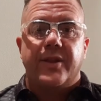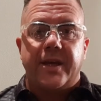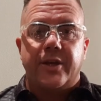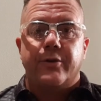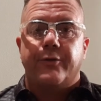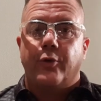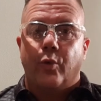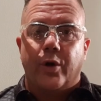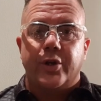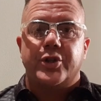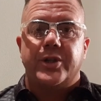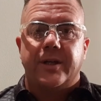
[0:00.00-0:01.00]
Thank you for
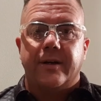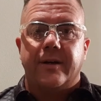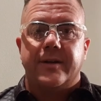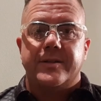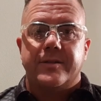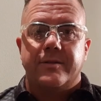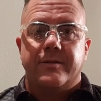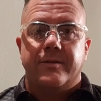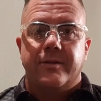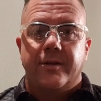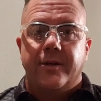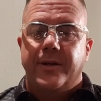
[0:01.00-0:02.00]
watching, guys.
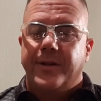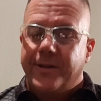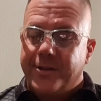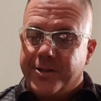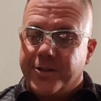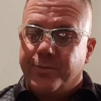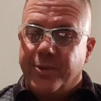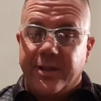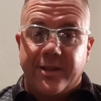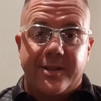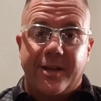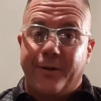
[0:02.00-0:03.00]
This has been
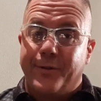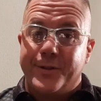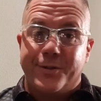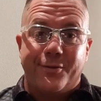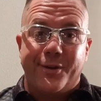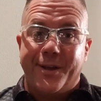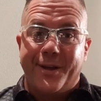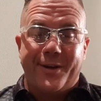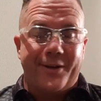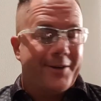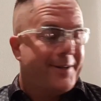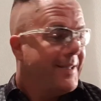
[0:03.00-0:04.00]
the toughest video
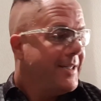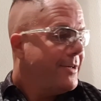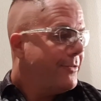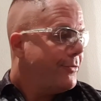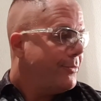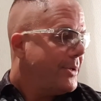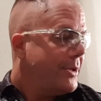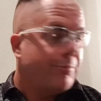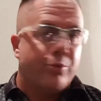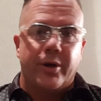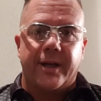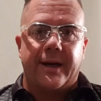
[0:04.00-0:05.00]
for me to
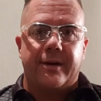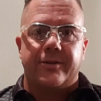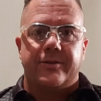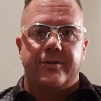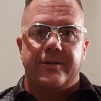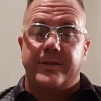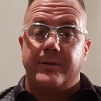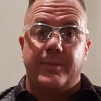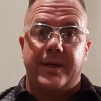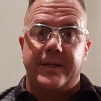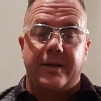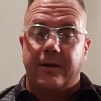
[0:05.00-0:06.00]
put out. to
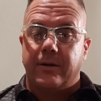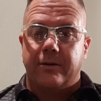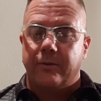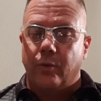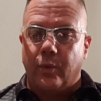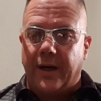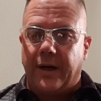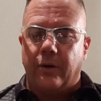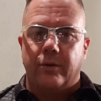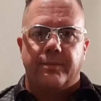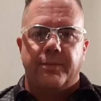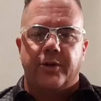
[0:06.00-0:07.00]
make Wow,
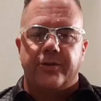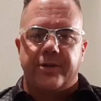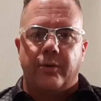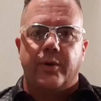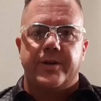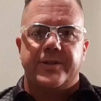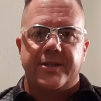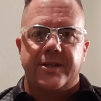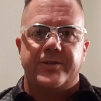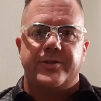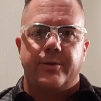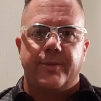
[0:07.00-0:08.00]
because I want to say
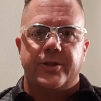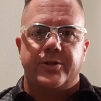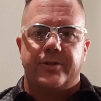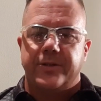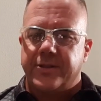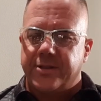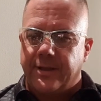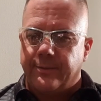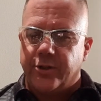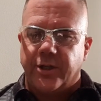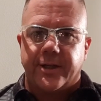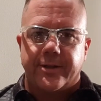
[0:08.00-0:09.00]
so much on this
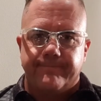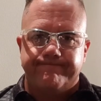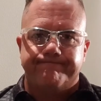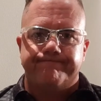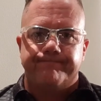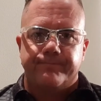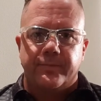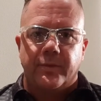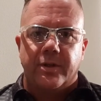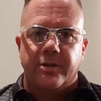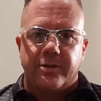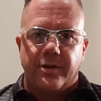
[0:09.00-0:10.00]
subject.
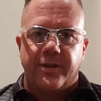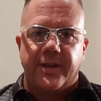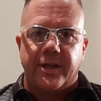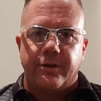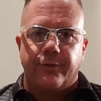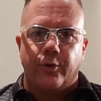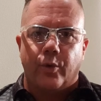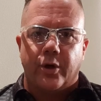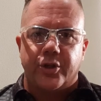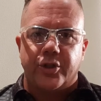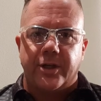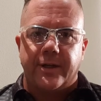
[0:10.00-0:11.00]
Thank you for
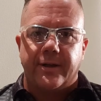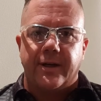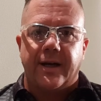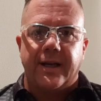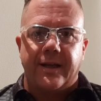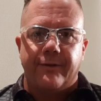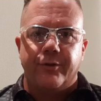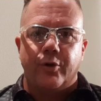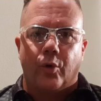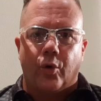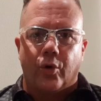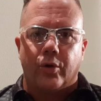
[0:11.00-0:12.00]
watching. I love you
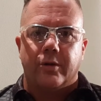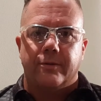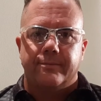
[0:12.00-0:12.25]
all.